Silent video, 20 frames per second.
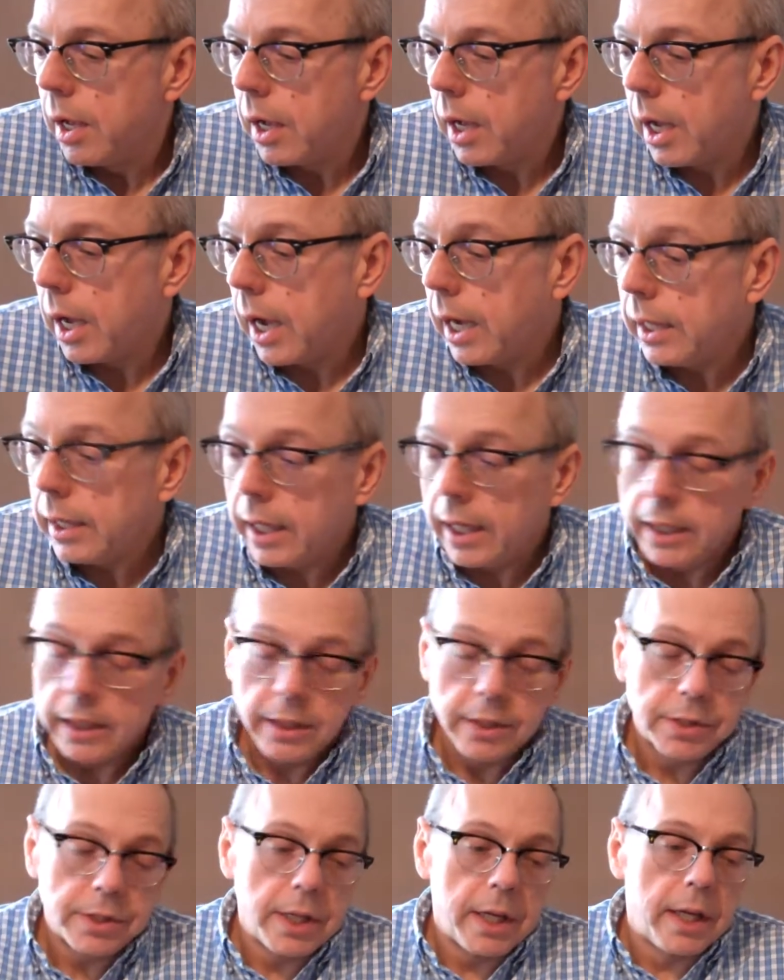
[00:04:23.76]
I like
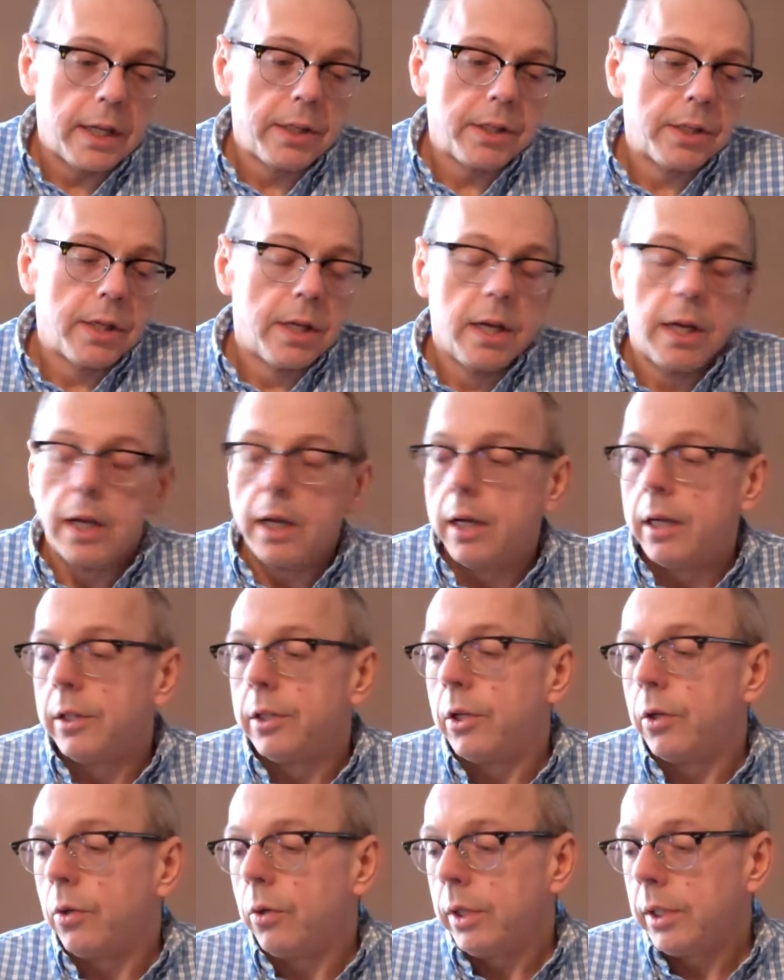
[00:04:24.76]
the scent. Uh,
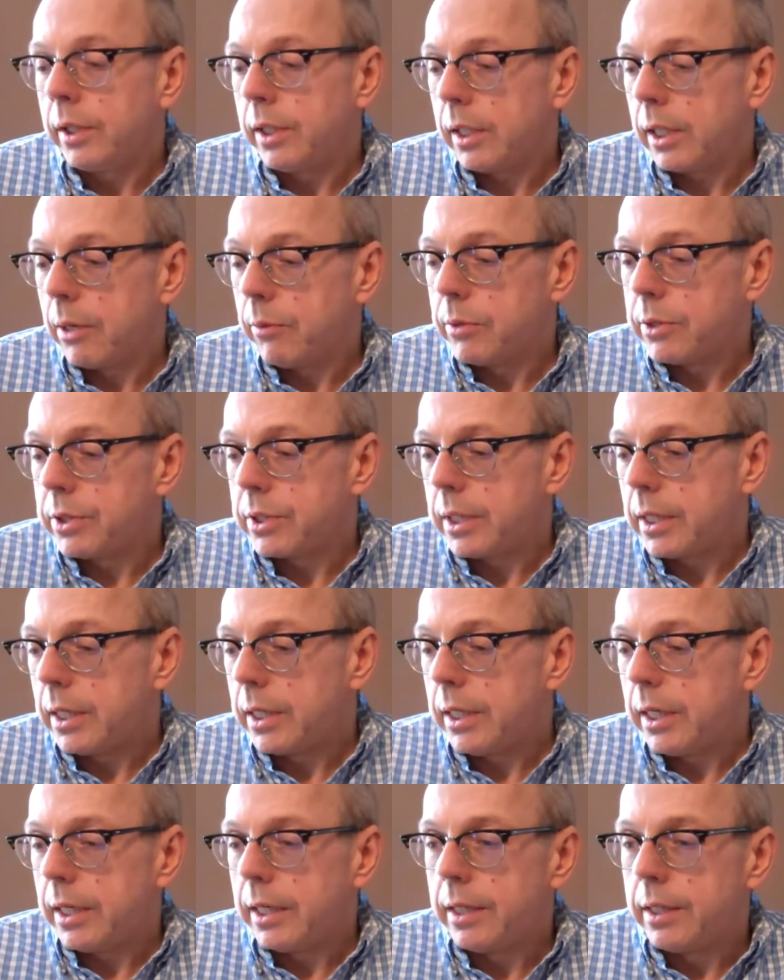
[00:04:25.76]
the only thing I would
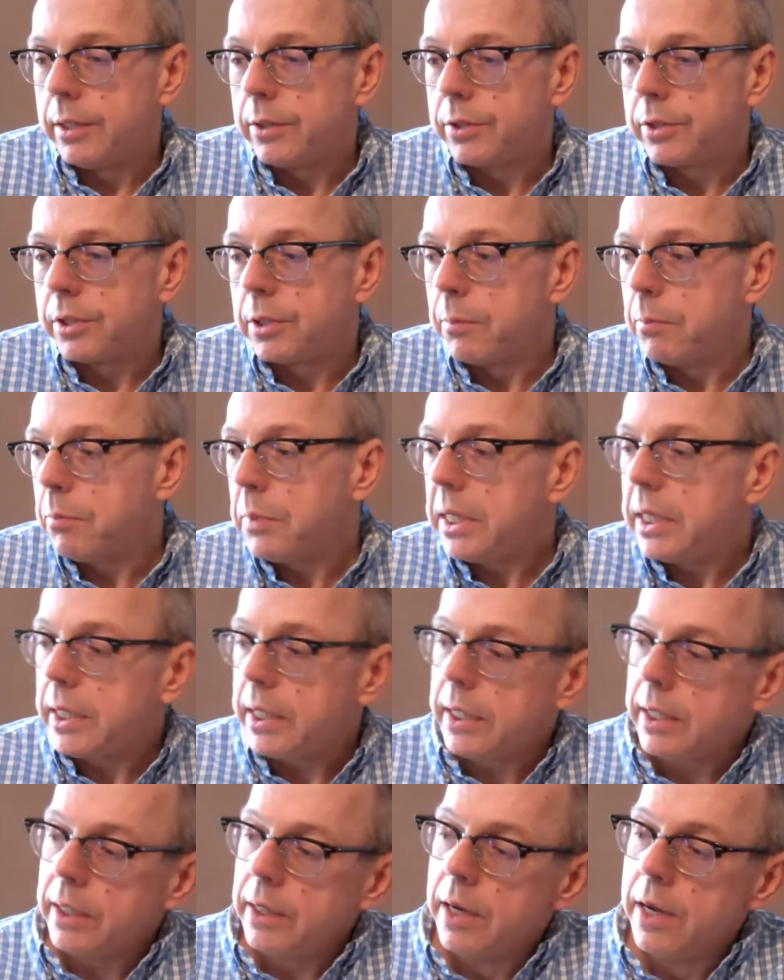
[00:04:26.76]
say is, to
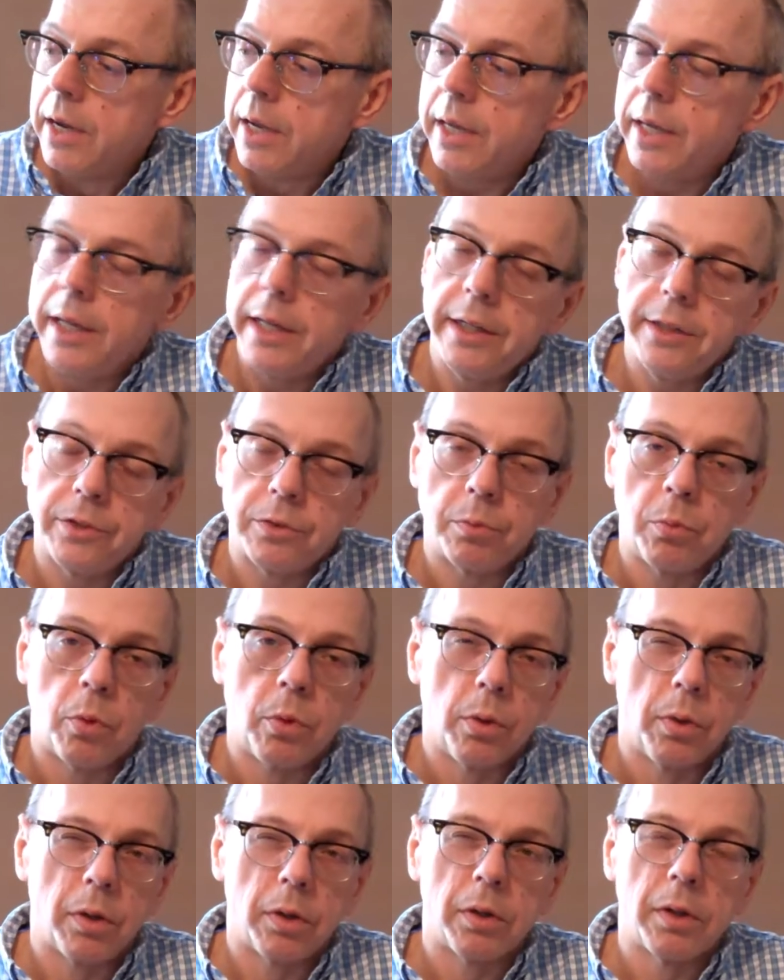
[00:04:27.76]
me, it is
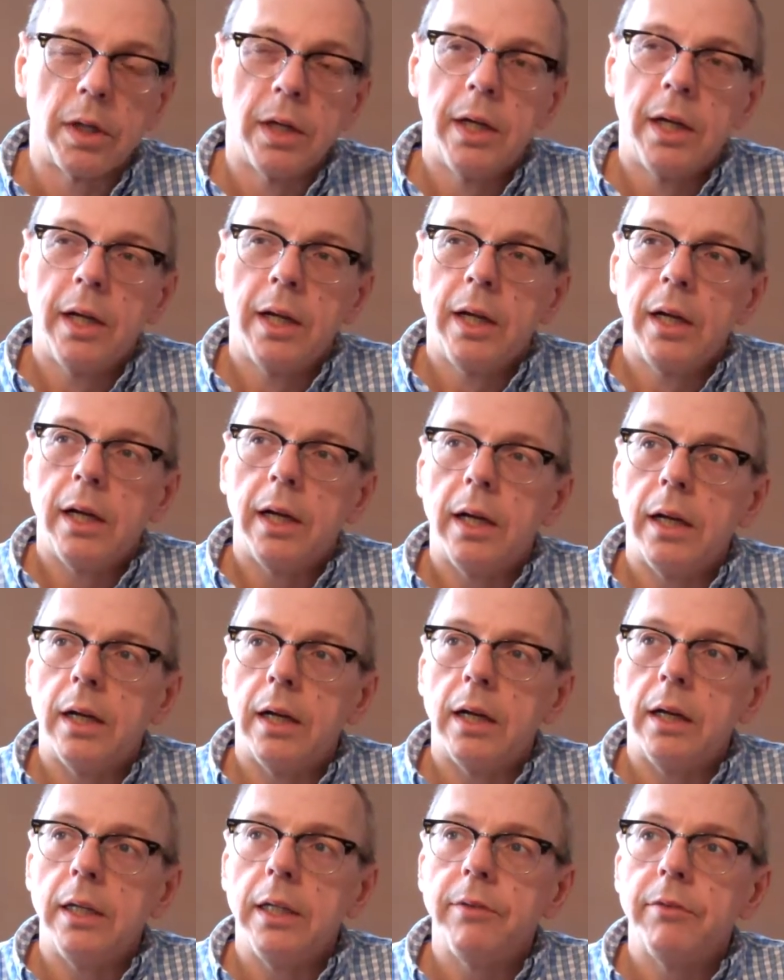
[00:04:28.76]
more,
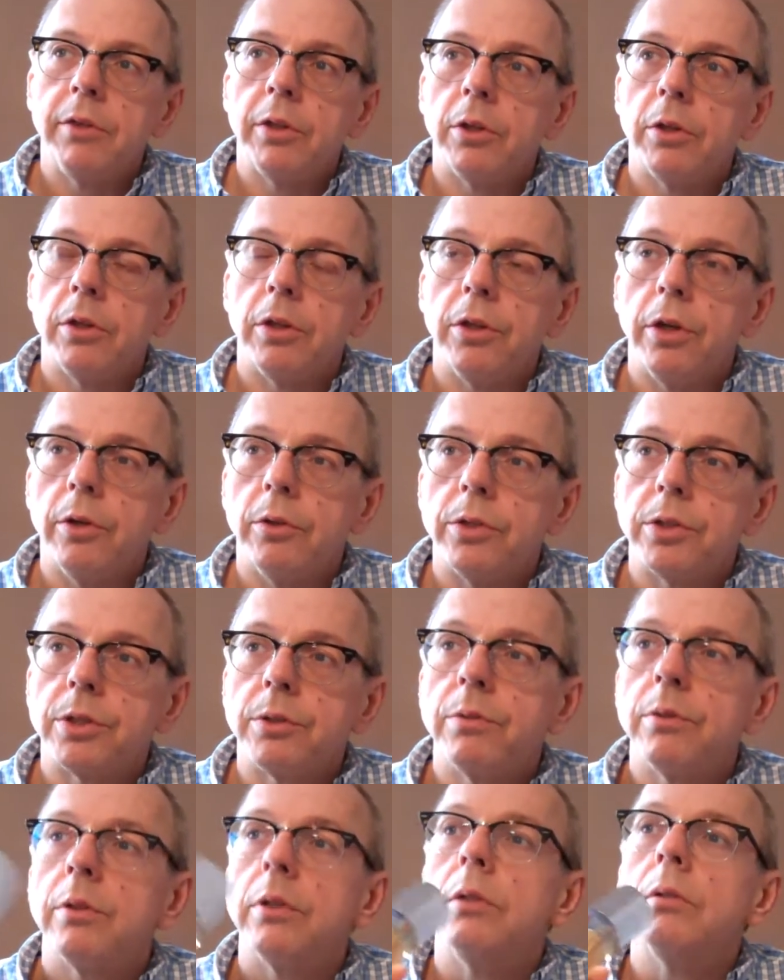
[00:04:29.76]
even though the
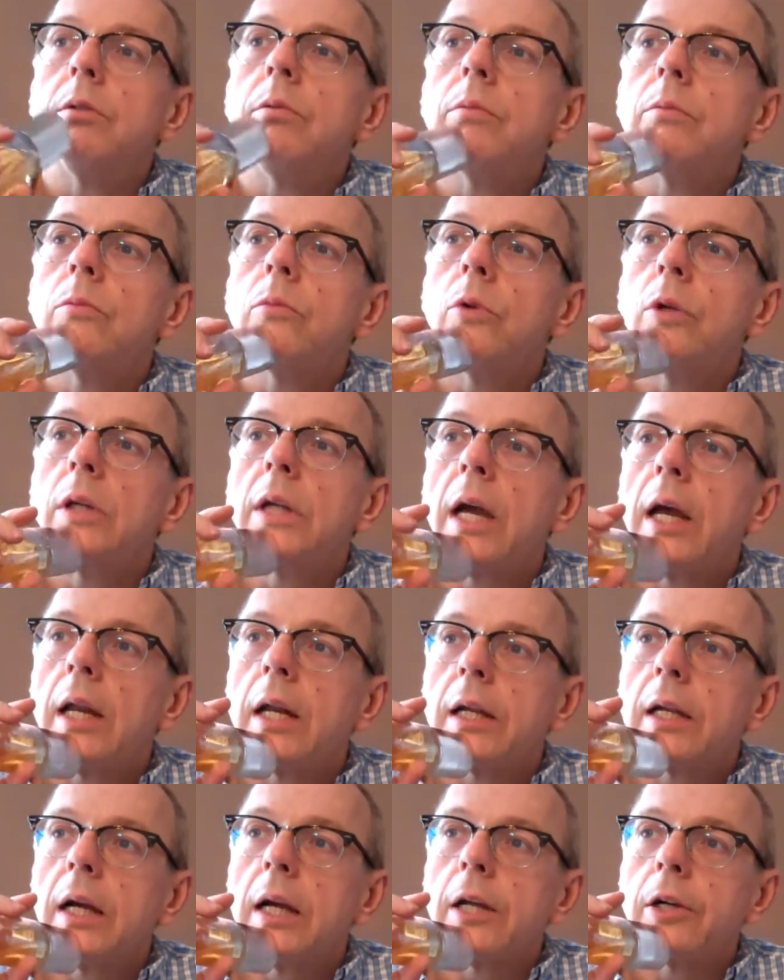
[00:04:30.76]
notes would kind
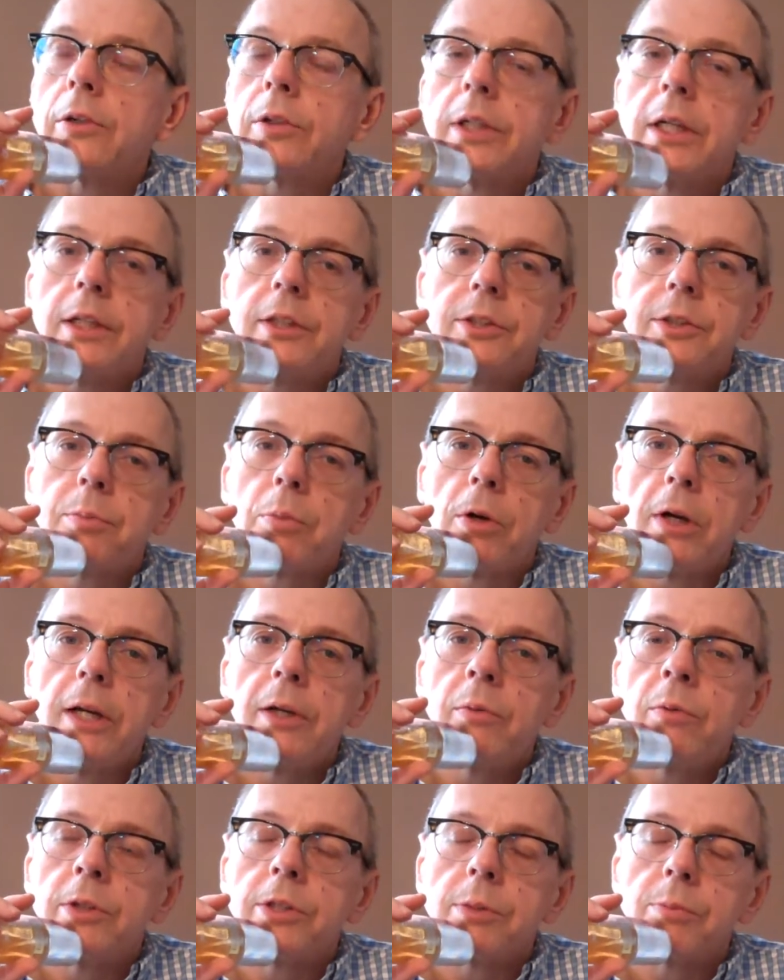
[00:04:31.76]
of connotate
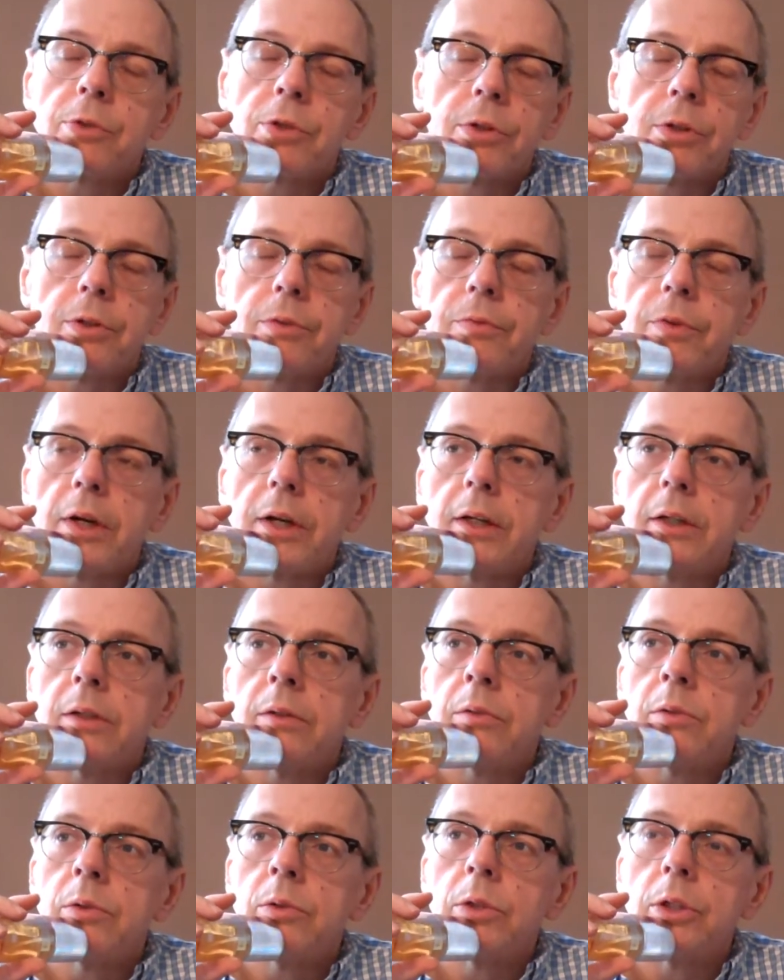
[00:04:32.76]
spring, which I'm sure you're fine
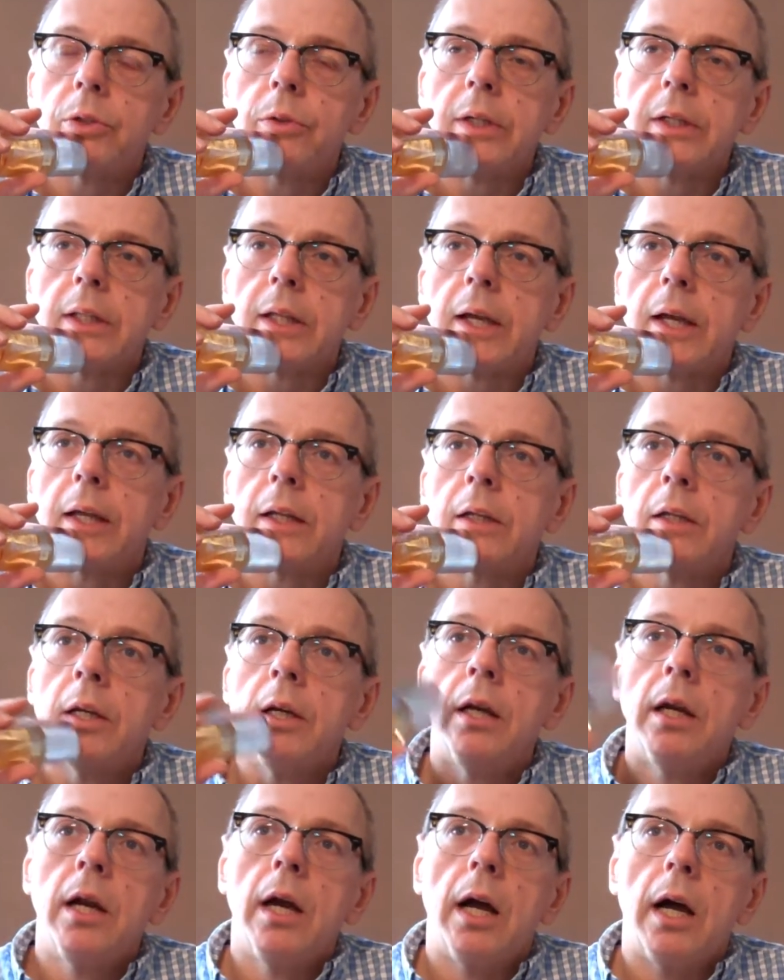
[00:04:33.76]
doing that.
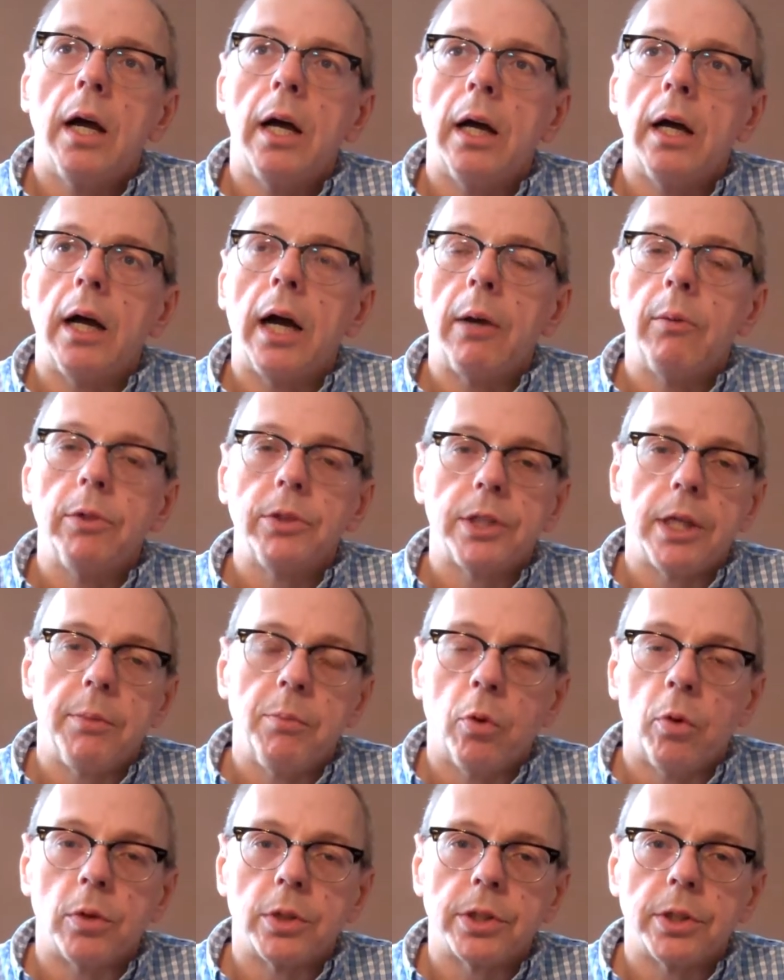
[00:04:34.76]
Uh, I would say
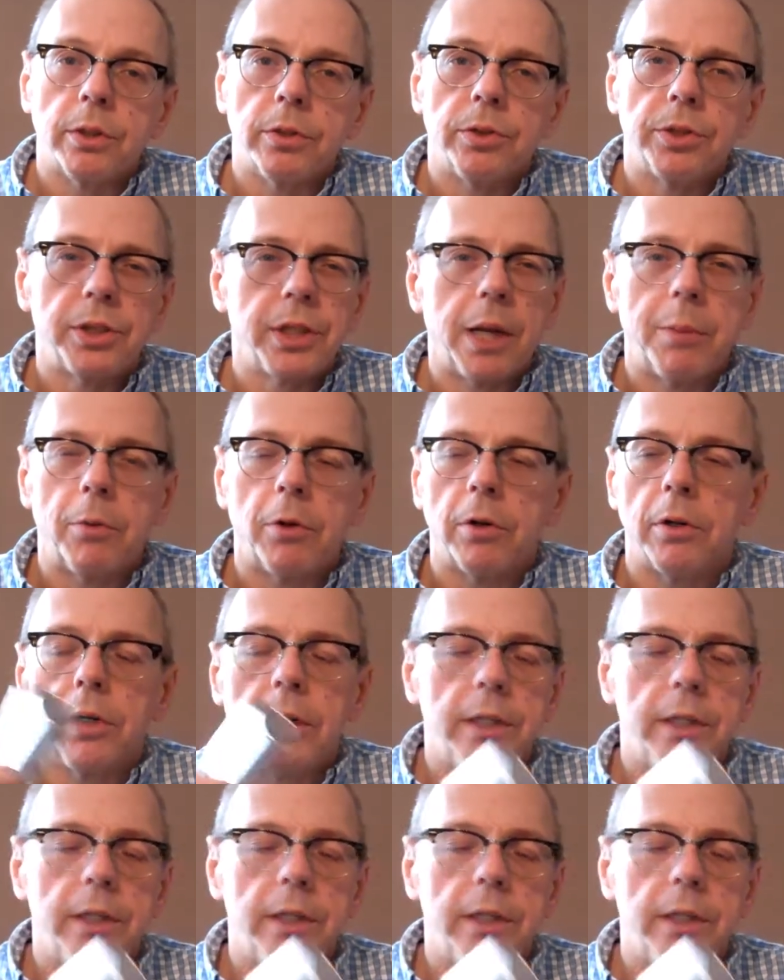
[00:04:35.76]
more so summer.